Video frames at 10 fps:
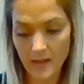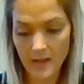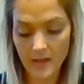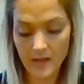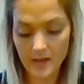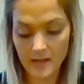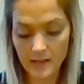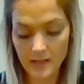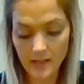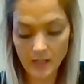
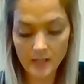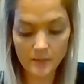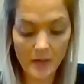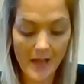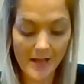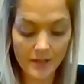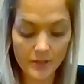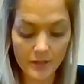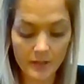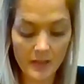And these will
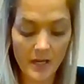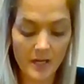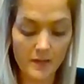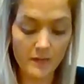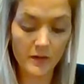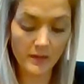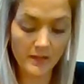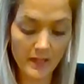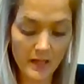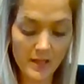actually kind of cook
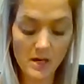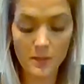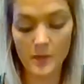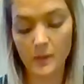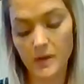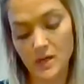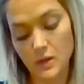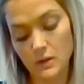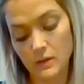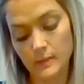together, but when
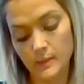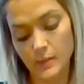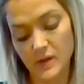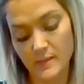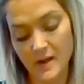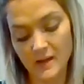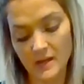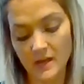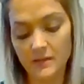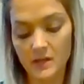you bring them out of
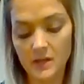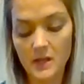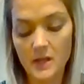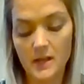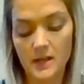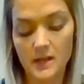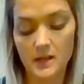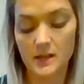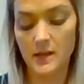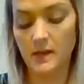the oven,
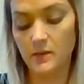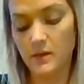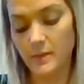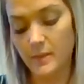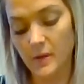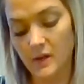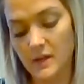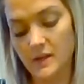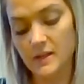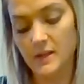they do come apart
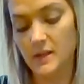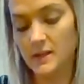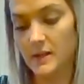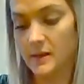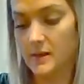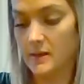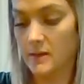nice and easy.